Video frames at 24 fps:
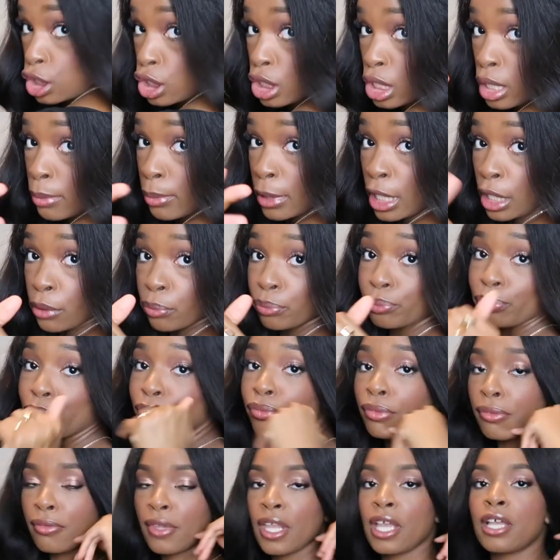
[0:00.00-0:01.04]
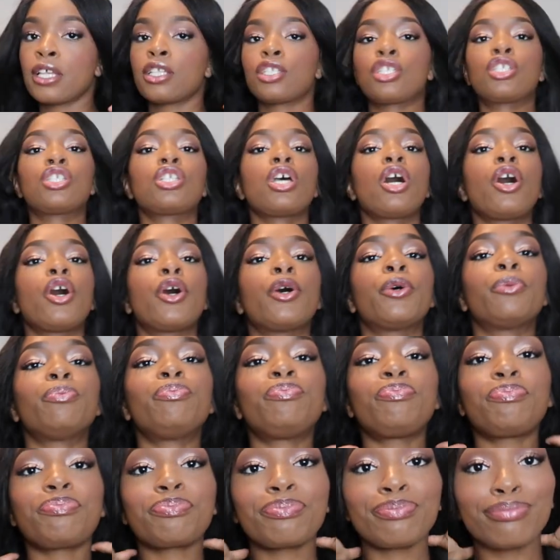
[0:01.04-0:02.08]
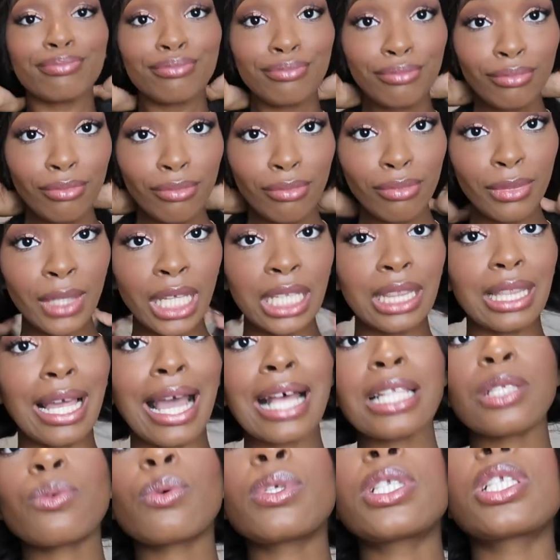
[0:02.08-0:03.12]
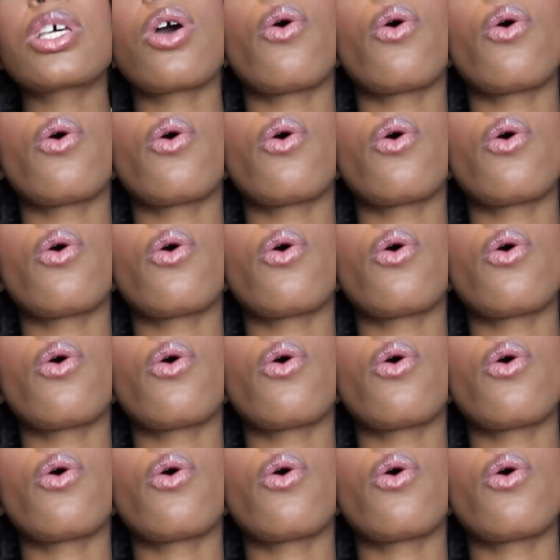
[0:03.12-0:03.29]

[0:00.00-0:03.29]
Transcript: to me. So that's what's